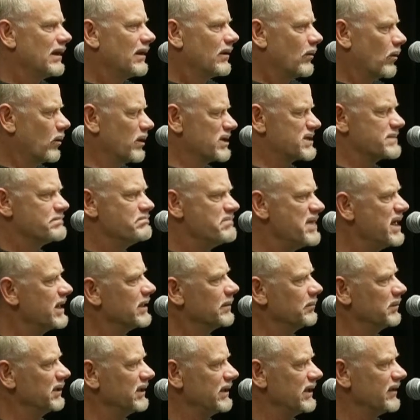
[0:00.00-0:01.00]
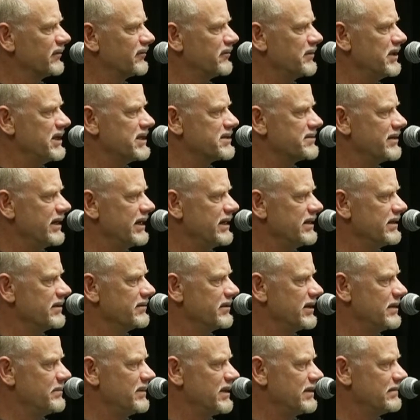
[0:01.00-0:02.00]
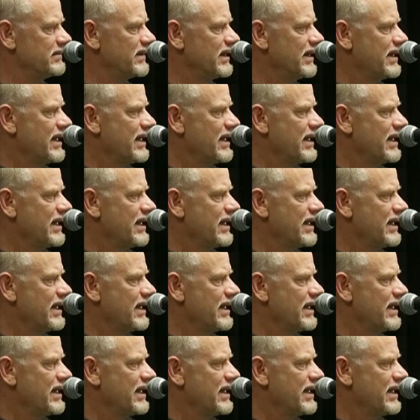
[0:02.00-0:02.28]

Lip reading: or it's minimally a free trade agreement.